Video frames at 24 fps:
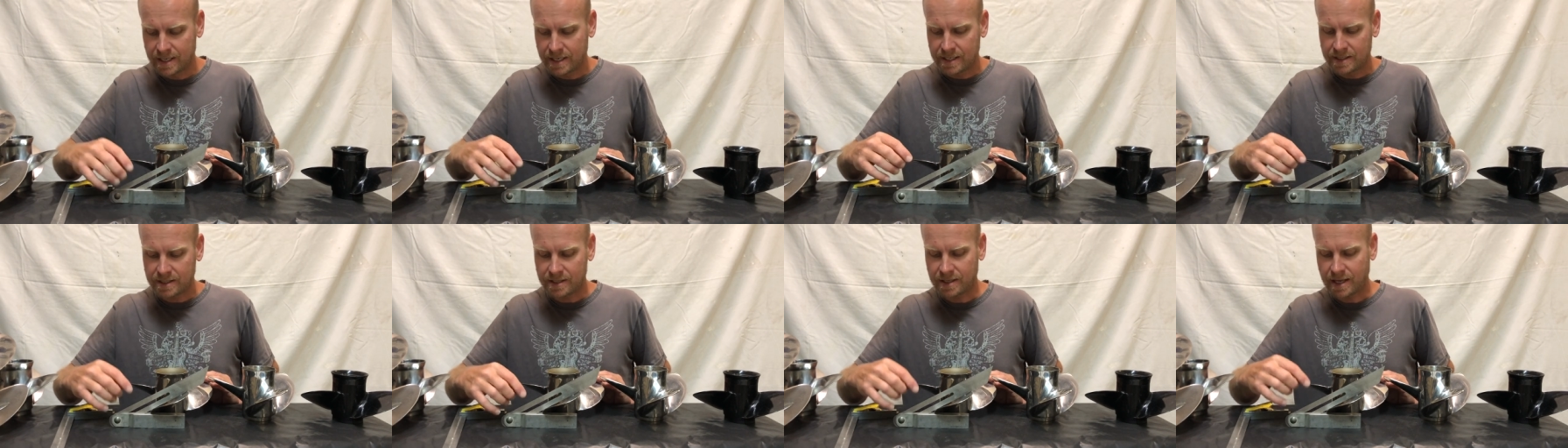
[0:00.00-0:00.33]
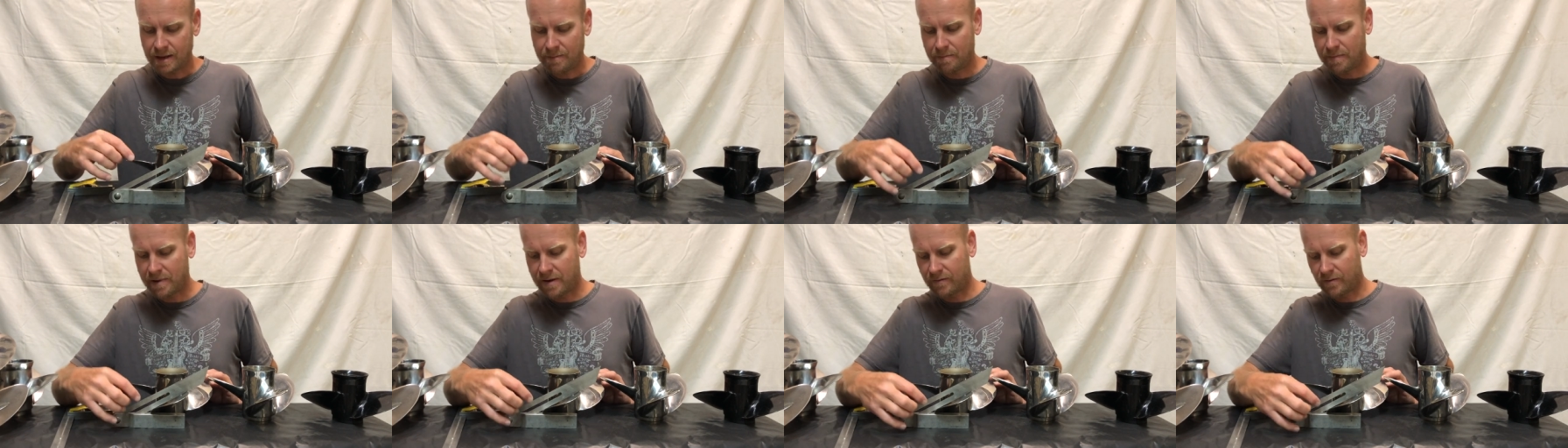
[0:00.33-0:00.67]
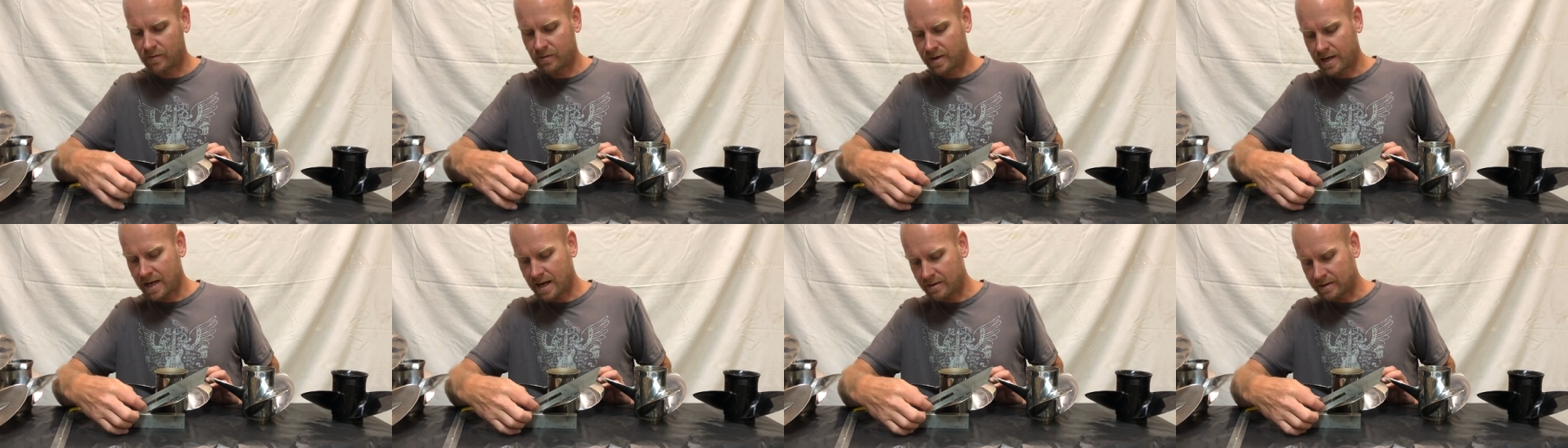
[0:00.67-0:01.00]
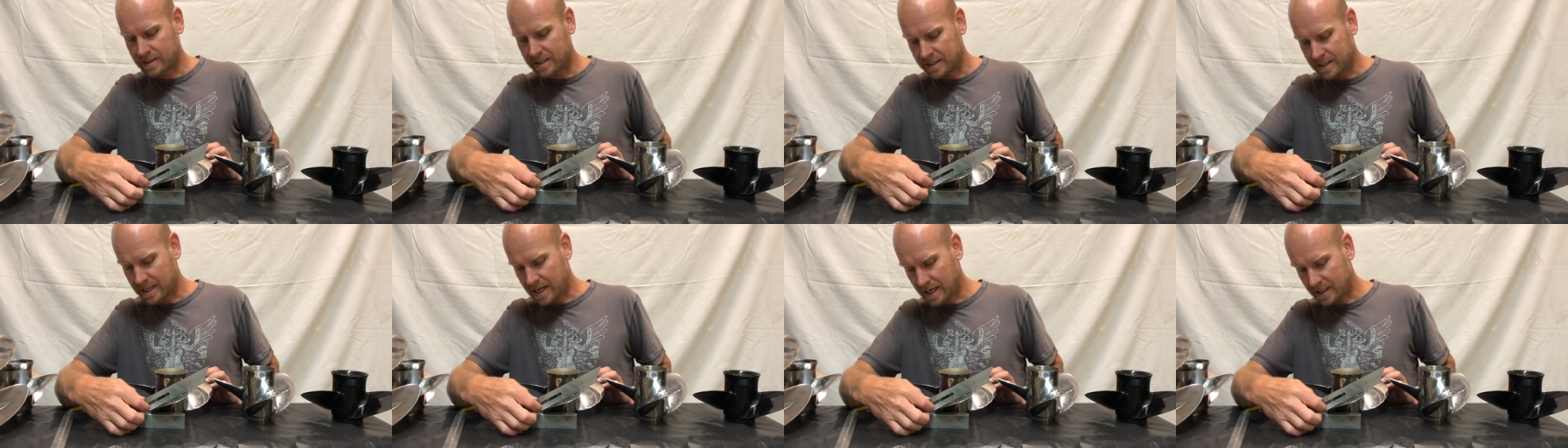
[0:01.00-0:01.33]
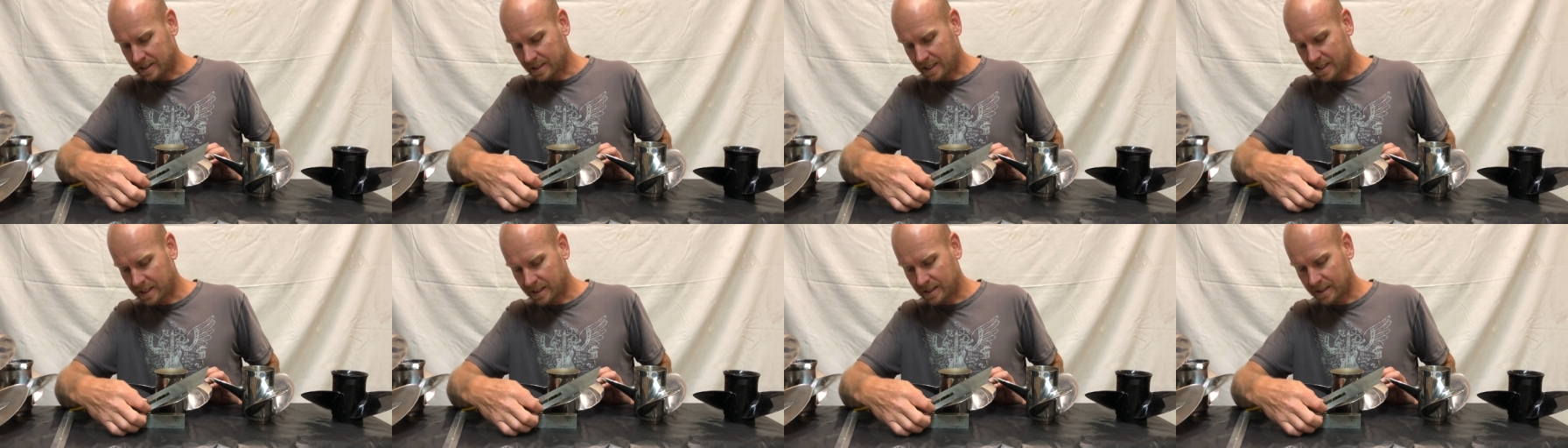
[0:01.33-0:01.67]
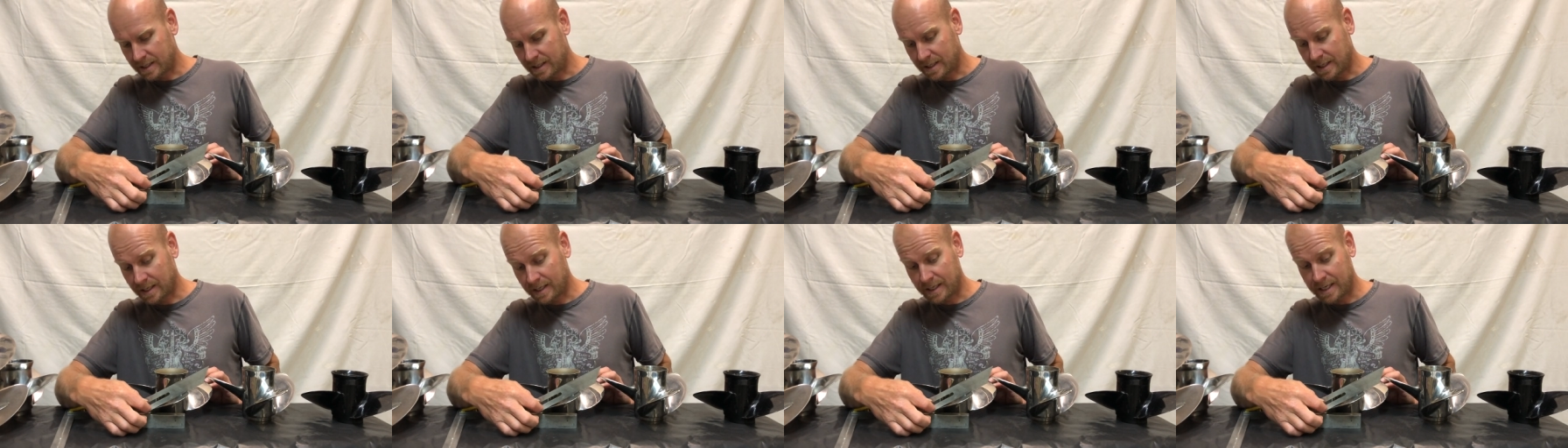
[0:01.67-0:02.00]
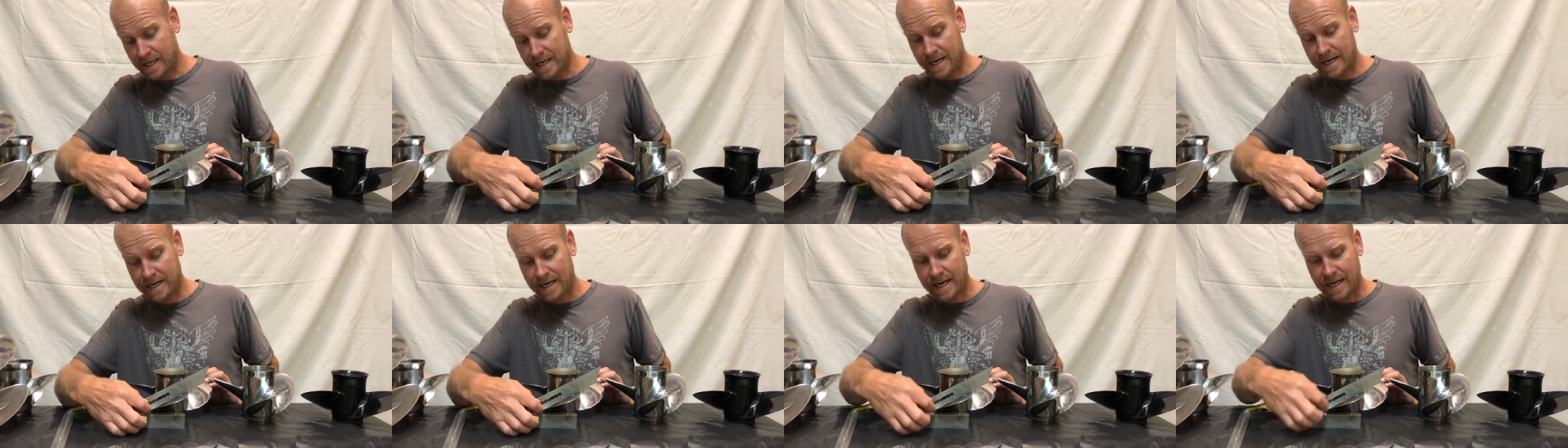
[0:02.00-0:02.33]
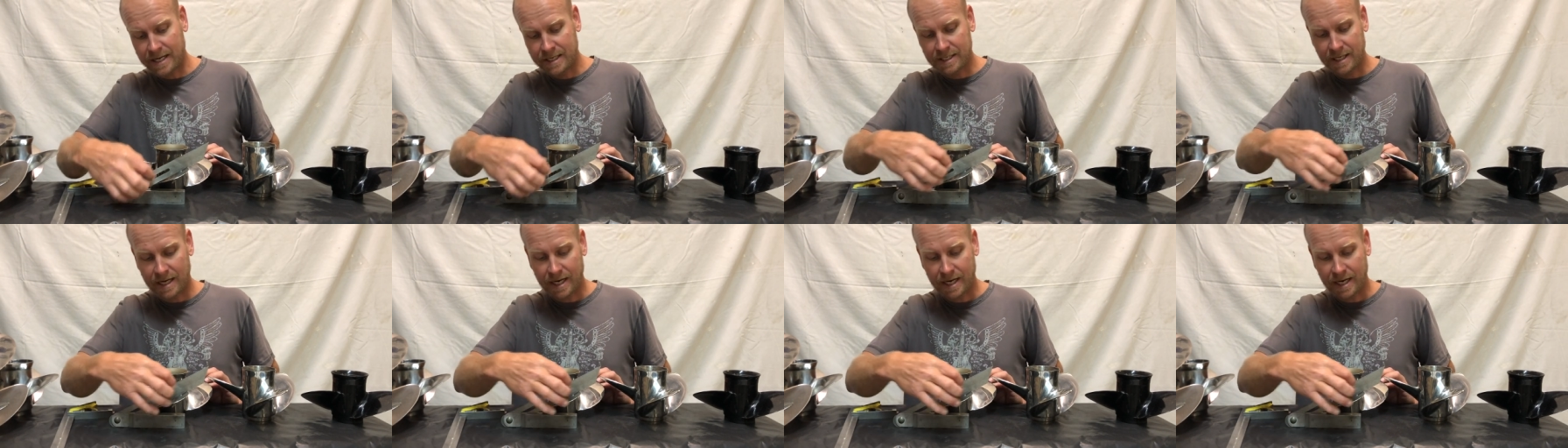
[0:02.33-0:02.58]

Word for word: So that bevel now is touching the leading edge